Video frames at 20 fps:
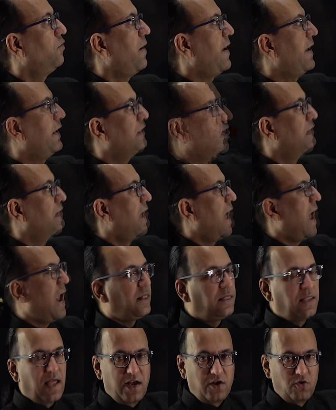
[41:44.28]
vein.
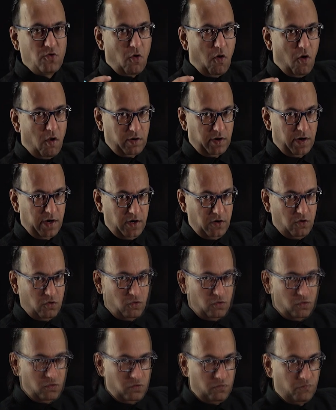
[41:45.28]
And then you already
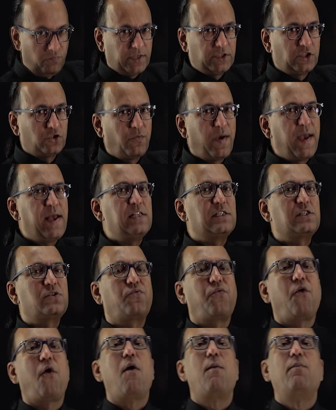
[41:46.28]
know which veins
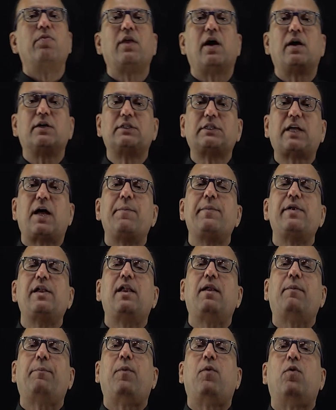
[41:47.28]
form the
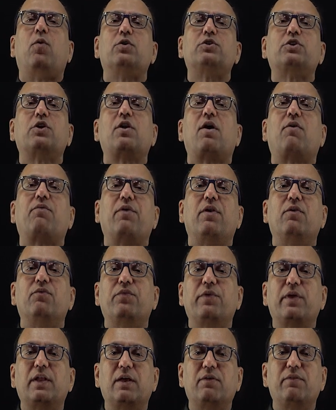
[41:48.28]
terminal portion of
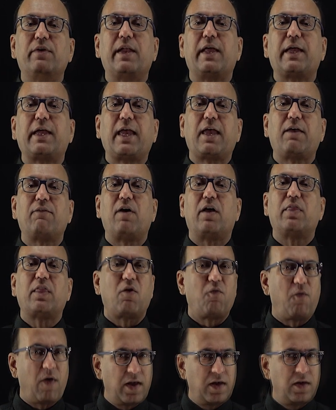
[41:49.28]
inferior vena cava, the
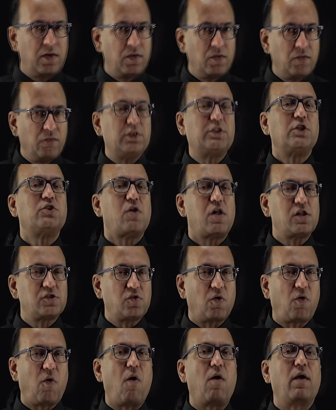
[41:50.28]
one which is
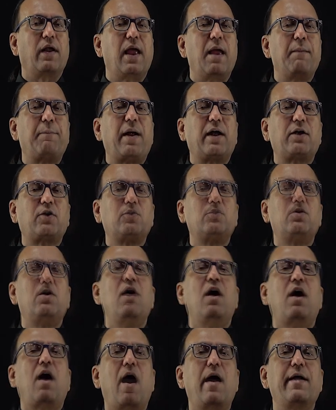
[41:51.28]
also called
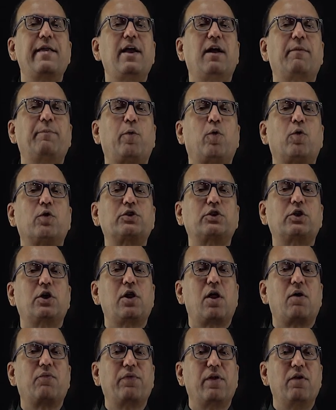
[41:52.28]
hepatocardiac portion
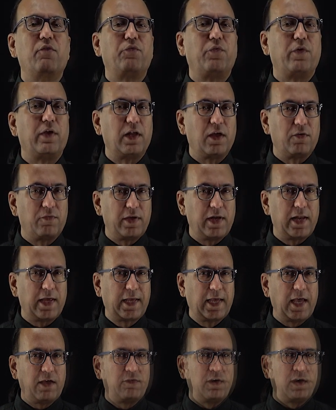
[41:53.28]
of inferior vena
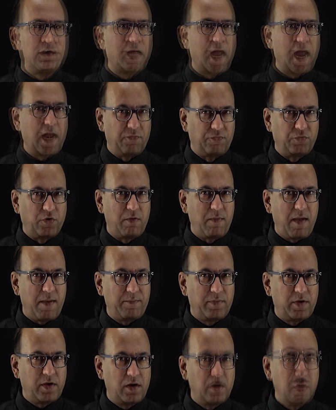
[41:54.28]
cava. And if you
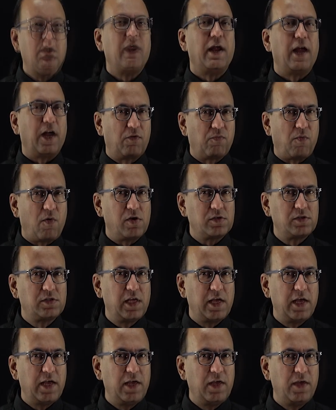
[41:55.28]
remember, it was
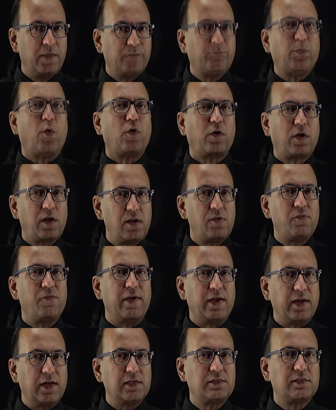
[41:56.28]
the portal
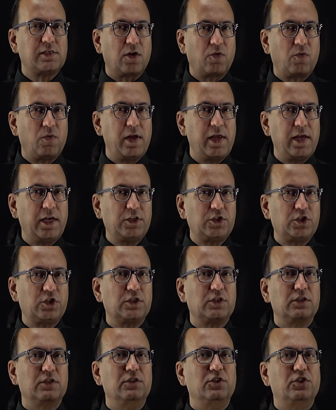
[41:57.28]
venous
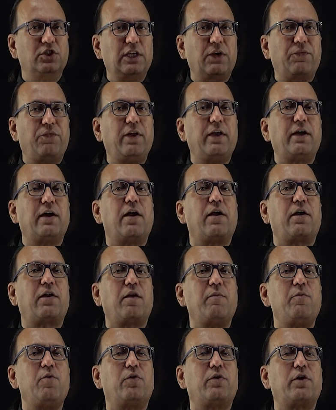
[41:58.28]
circulation, chiefly
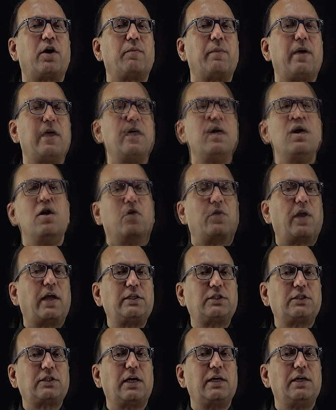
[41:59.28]
contributed by
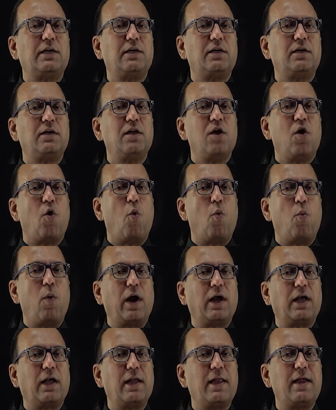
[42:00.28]
right-sided
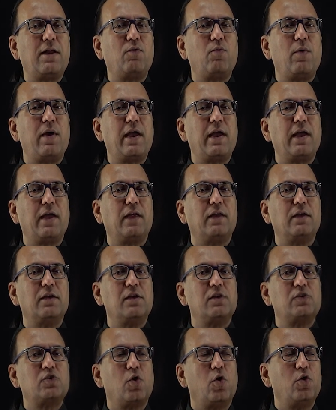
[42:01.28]
vitelline vein.
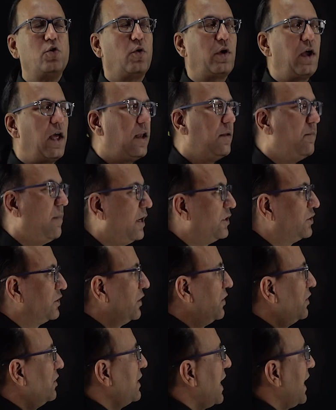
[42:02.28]
So you can
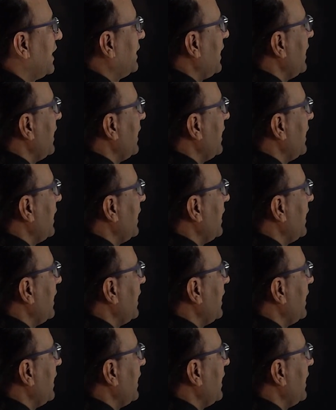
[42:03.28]
mention that